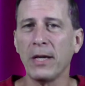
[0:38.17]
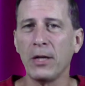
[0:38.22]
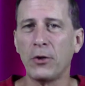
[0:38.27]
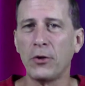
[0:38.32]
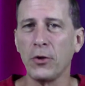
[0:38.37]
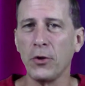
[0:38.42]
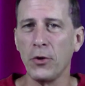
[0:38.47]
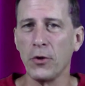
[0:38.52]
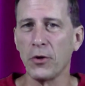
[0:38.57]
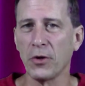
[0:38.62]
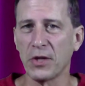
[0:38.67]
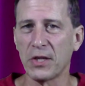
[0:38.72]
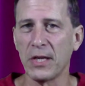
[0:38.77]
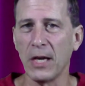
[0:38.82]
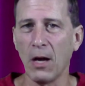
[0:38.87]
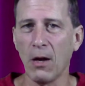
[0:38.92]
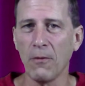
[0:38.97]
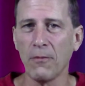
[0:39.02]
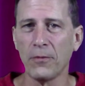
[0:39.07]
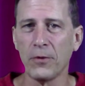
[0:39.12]
into
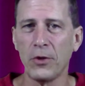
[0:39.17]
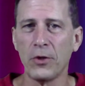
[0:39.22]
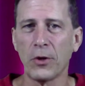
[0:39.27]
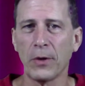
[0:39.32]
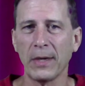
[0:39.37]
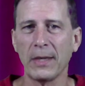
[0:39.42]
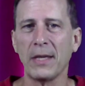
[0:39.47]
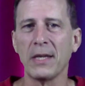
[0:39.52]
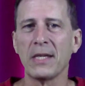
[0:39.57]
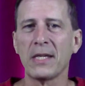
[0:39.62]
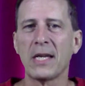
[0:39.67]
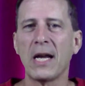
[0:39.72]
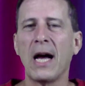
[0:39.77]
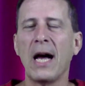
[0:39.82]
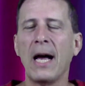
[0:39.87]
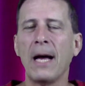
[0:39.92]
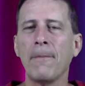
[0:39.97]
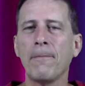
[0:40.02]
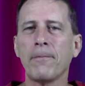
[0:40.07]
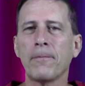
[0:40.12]
yourself during this
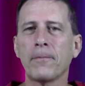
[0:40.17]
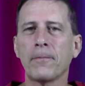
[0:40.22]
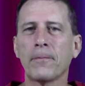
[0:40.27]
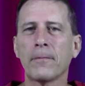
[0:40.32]
time.